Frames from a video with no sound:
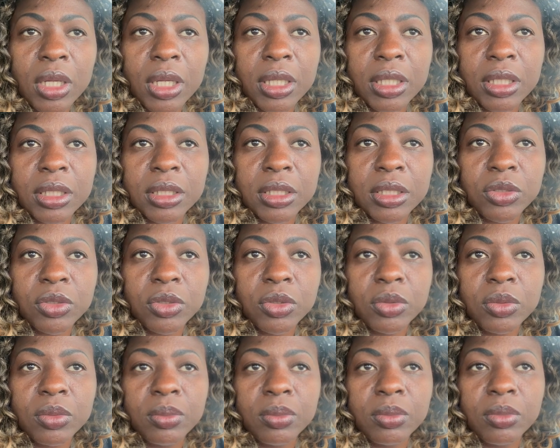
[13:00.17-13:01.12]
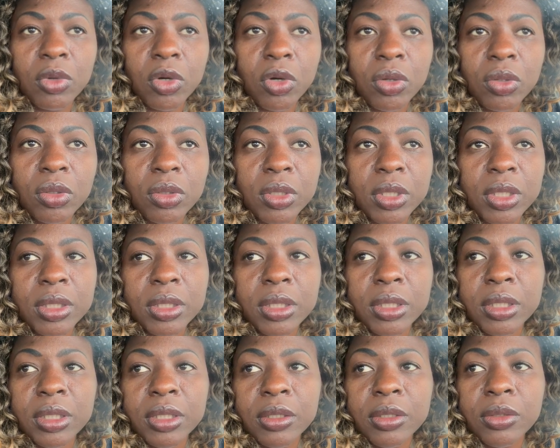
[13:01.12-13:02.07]
a little more
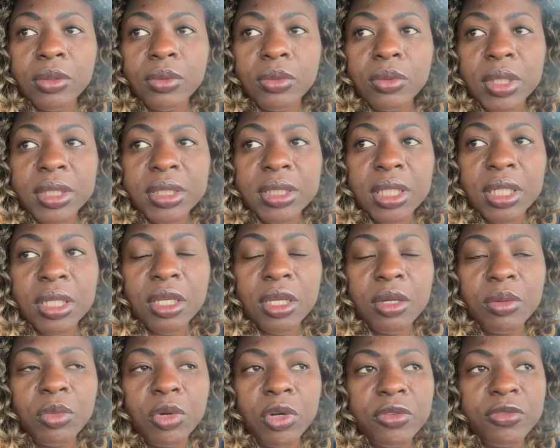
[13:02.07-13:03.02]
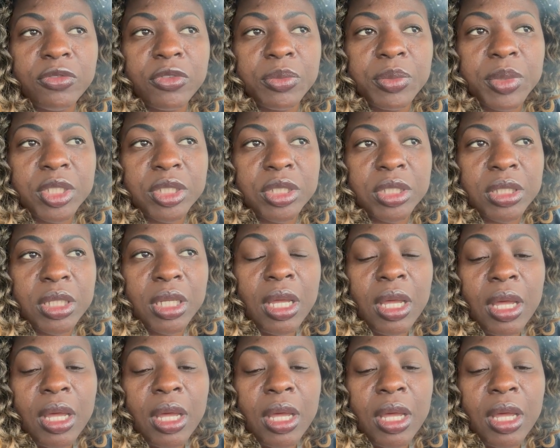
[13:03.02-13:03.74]
once I hear more information.